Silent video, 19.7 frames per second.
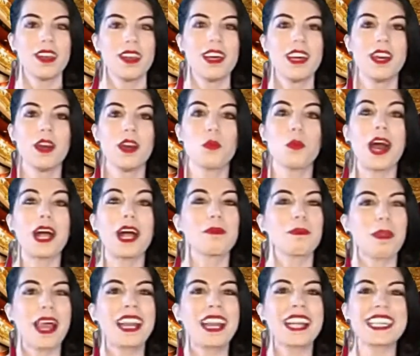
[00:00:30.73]
while
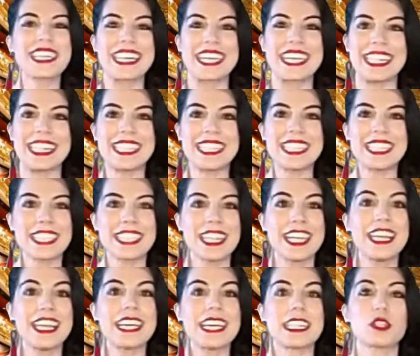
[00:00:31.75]
Planet Gliese
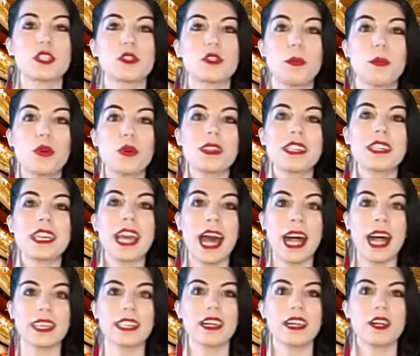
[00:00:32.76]
is supporting
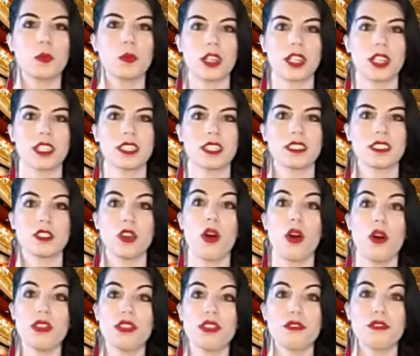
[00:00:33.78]
healthcare workers on
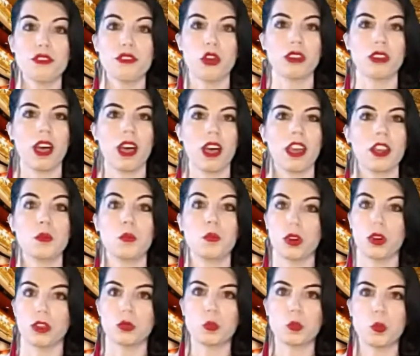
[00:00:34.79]
the front line
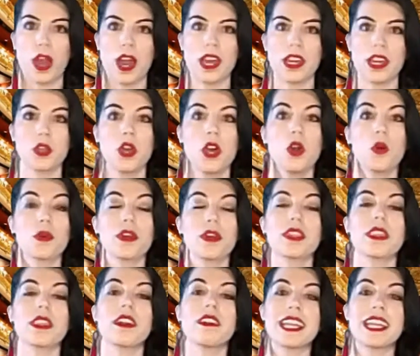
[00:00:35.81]
worldwide with their
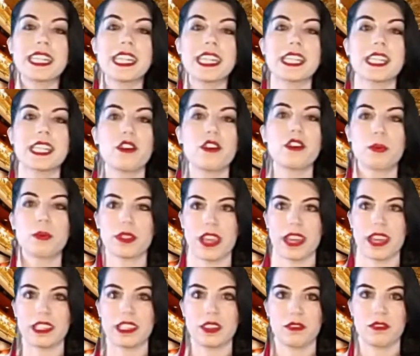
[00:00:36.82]
necessary
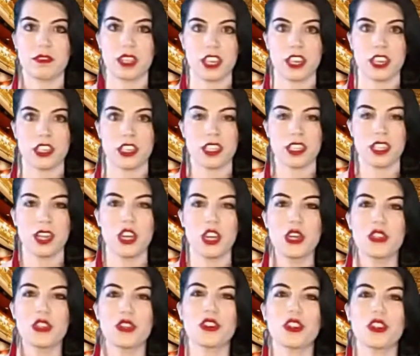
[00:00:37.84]
protective gear.
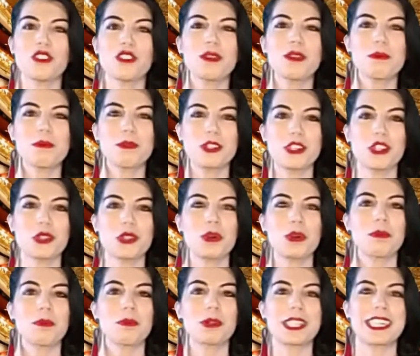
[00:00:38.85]
Your contribution will
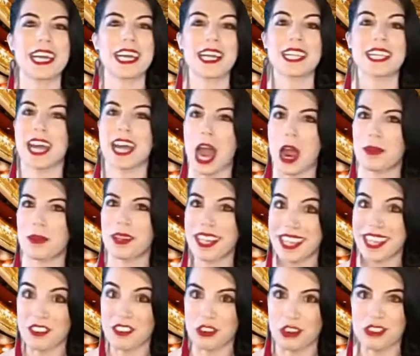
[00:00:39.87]
protect our
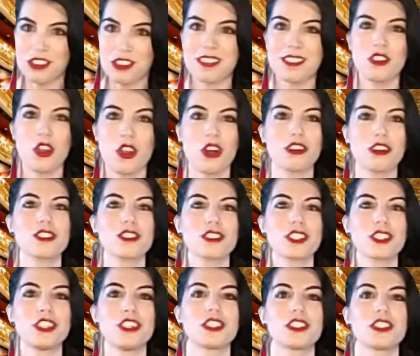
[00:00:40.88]
heroes, doctors and
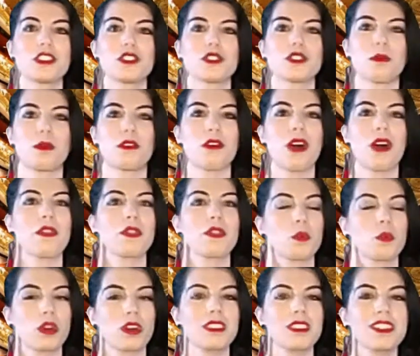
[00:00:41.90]
nurses from around the
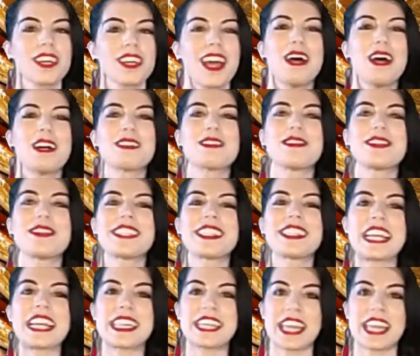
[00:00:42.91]
world to stay
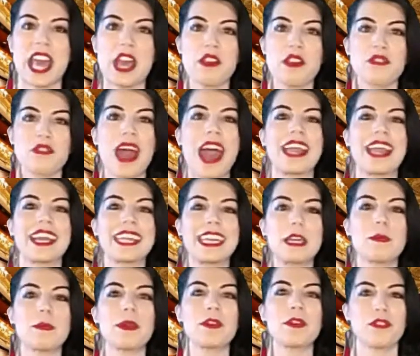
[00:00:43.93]
safe and
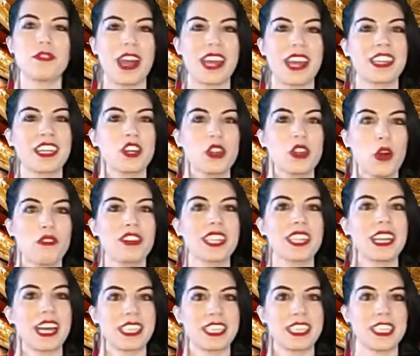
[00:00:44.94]
keeping fighting
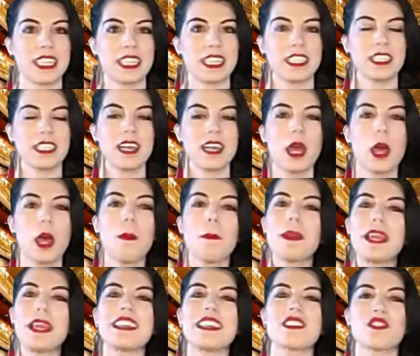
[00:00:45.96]
COVID-19.
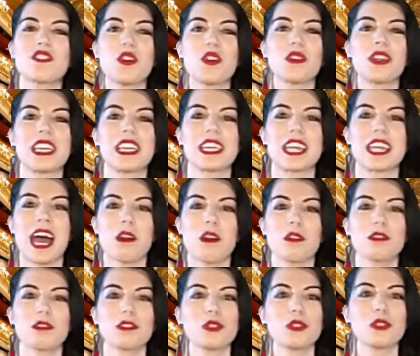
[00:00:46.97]
Please donate now
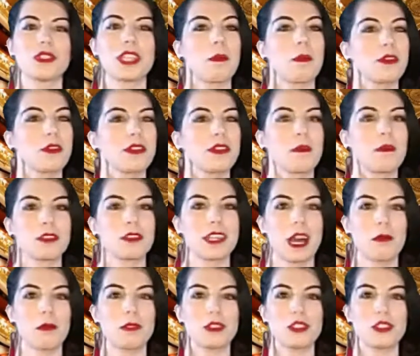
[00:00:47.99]
to
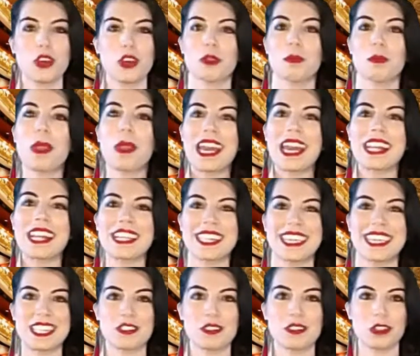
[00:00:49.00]

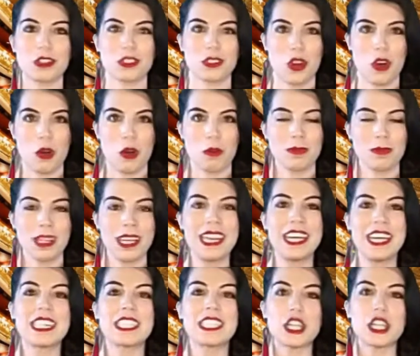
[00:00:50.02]
www.planetgliese.com.
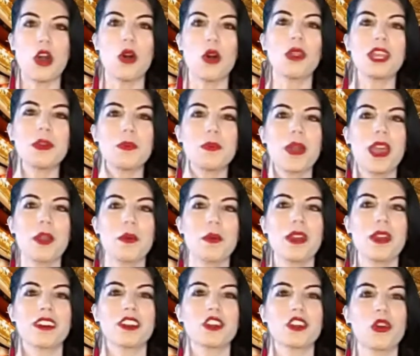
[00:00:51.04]
The only way we are
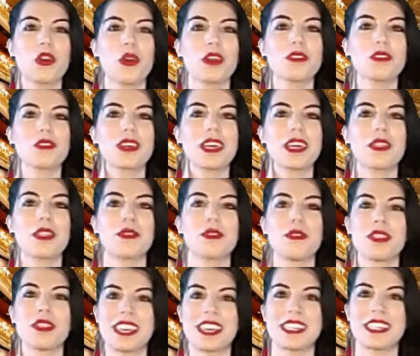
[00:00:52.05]
going to get through
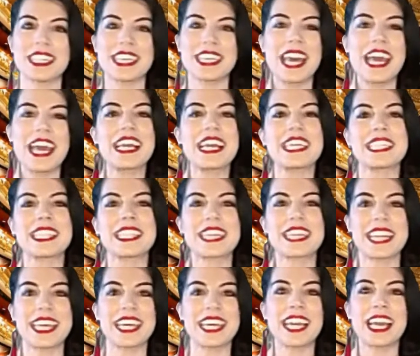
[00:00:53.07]
this is
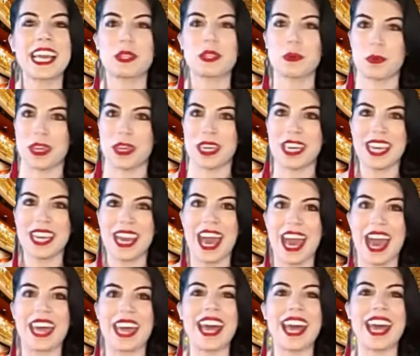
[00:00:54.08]
thinking as we and
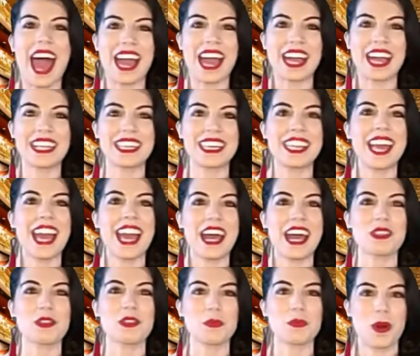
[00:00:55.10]
acting as
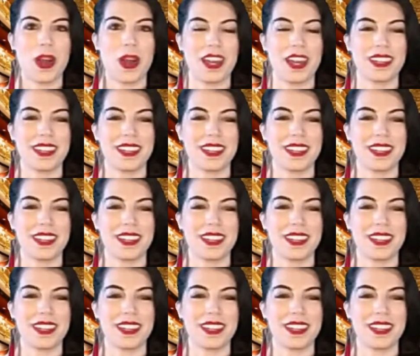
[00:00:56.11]
one.